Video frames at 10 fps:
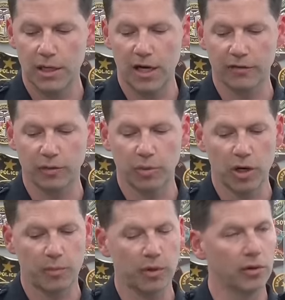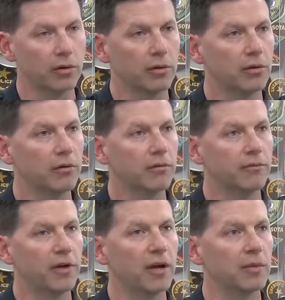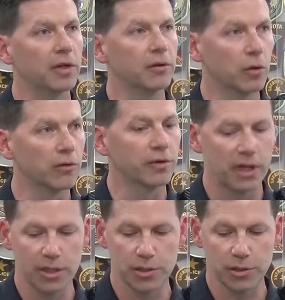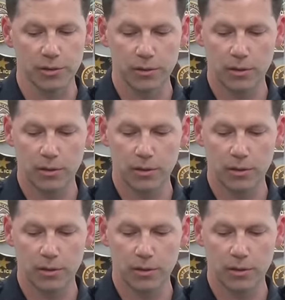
after proper family notification.